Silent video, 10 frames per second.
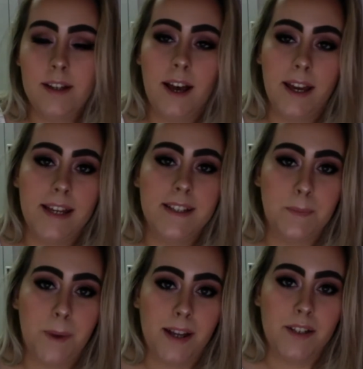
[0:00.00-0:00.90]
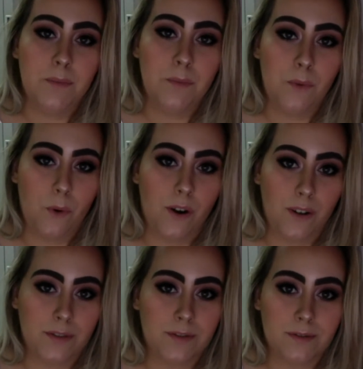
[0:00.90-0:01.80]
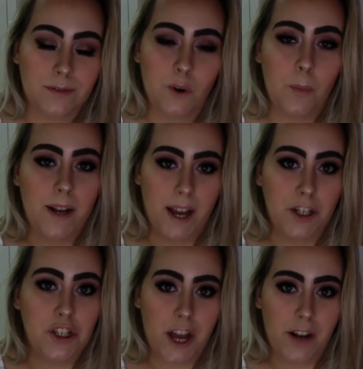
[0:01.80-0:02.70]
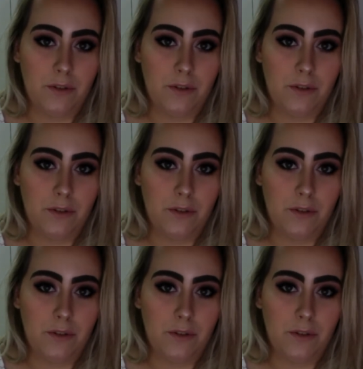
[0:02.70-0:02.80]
I expect more from an eyeshadow,